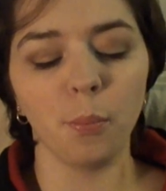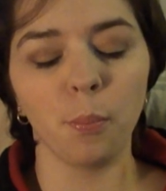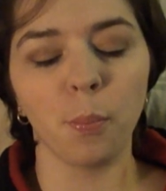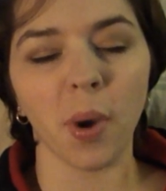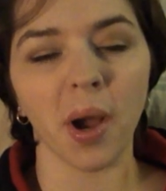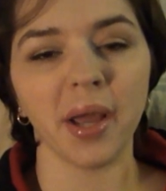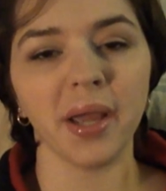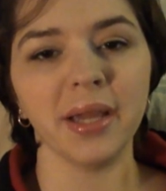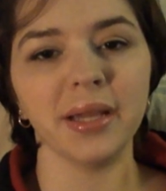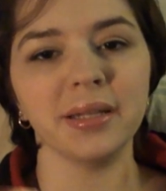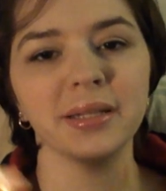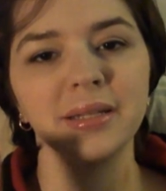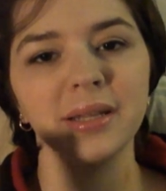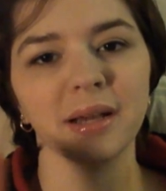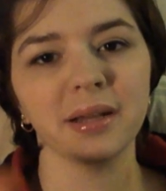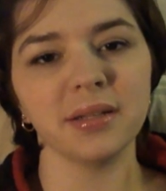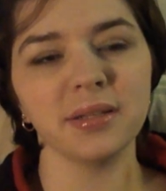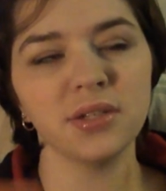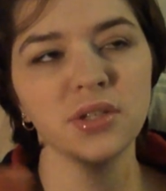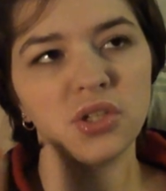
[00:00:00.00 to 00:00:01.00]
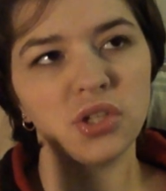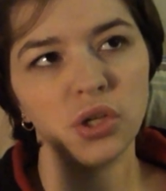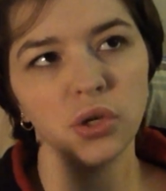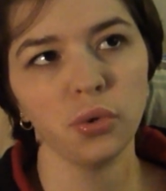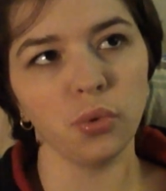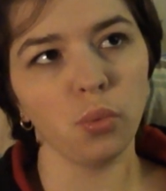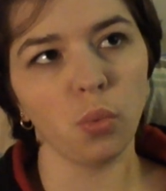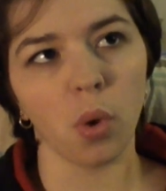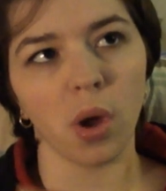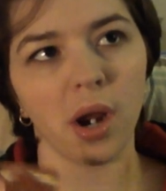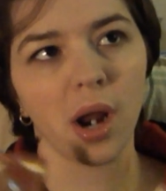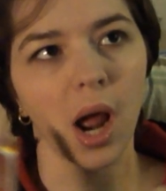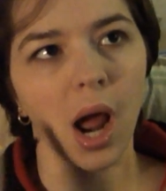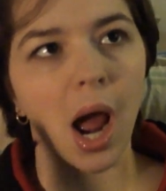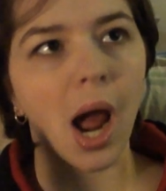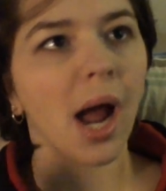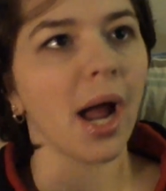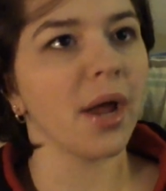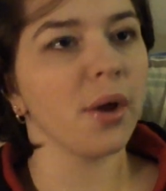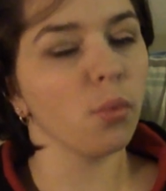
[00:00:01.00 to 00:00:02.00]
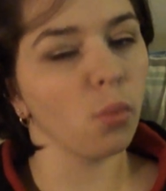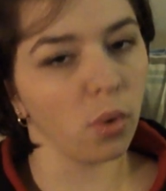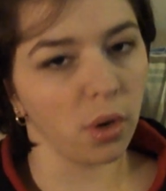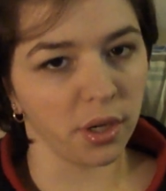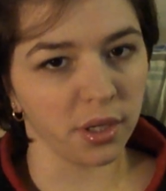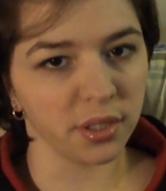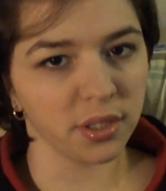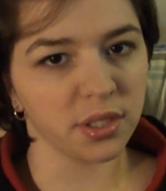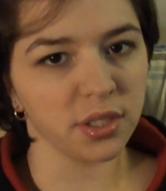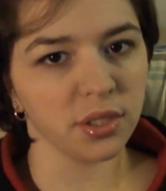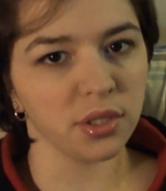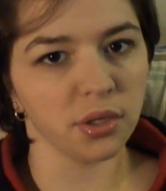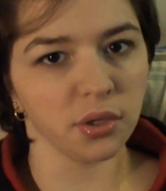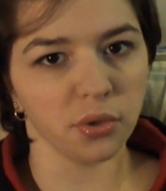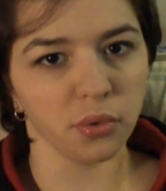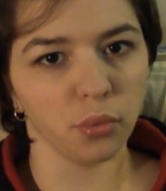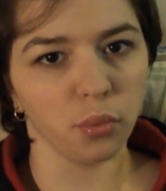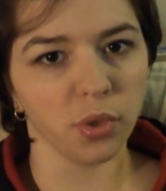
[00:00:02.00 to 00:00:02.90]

But it does do what I want it to do,